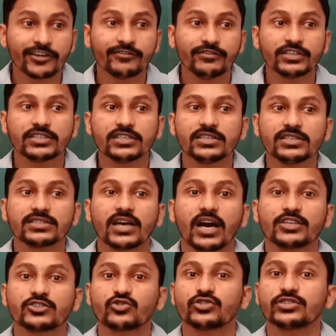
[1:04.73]
which is
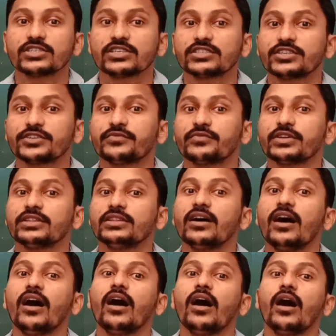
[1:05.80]
associated with
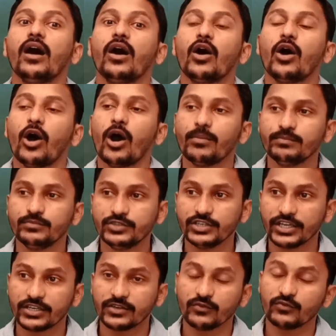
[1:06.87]
the
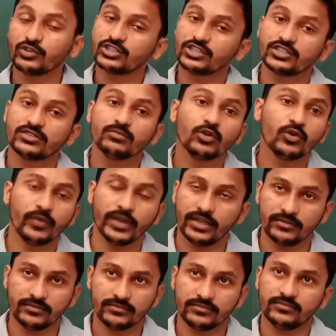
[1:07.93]
object which is
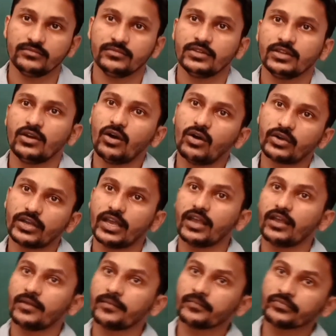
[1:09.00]
moving.
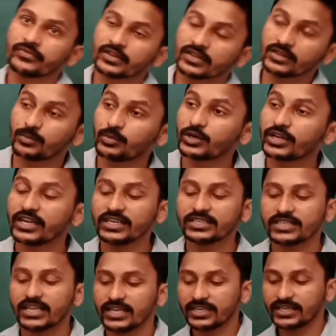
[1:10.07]
Okay, the
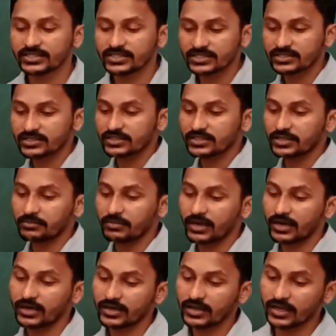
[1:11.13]
potential energy is nothing
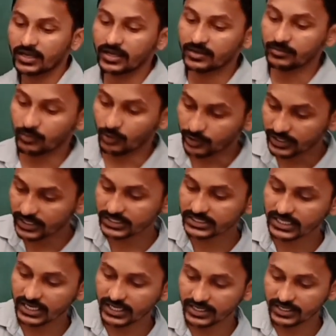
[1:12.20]
but
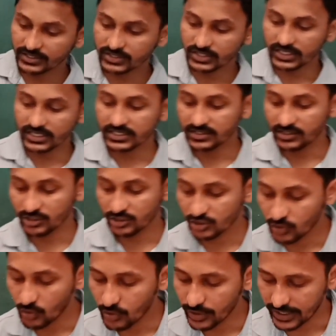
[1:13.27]
potential energy is the
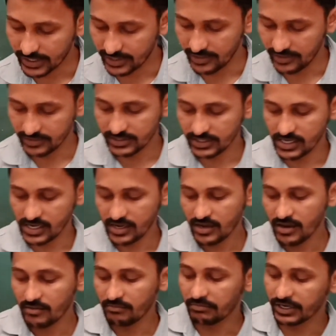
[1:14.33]
stored
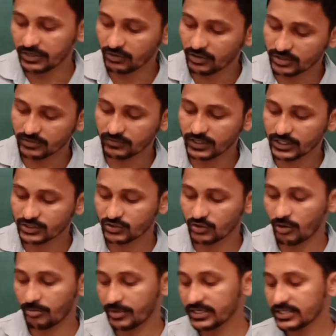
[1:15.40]
energy by virtue
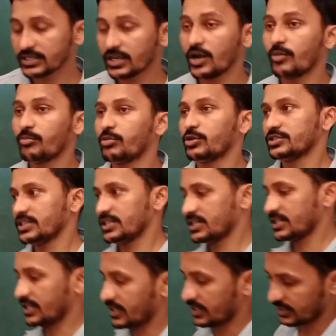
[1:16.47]
of its
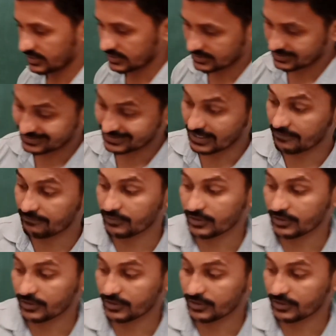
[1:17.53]
position. Say for